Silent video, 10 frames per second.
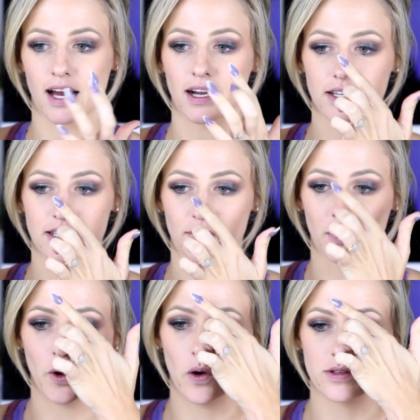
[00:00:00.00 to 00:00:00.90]
like I said,
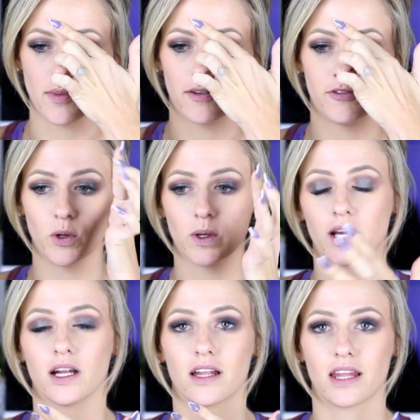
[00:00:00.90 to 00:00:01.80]
my nose, my
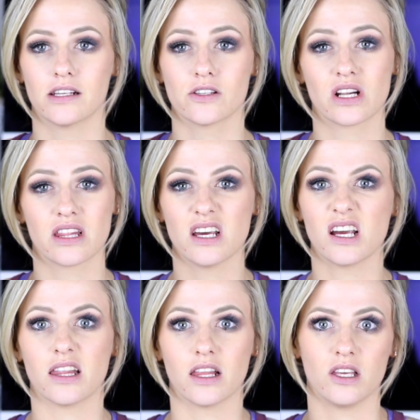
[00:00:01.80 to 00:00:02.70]
forehead and that sort of
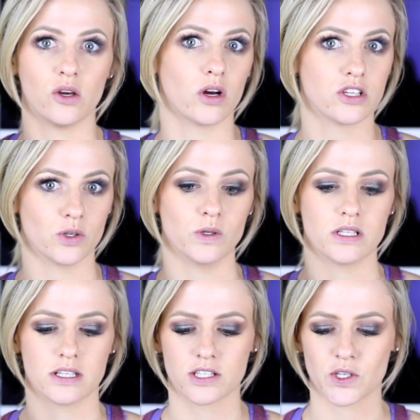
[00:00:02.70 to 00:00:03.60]
thing, and then you are sorted.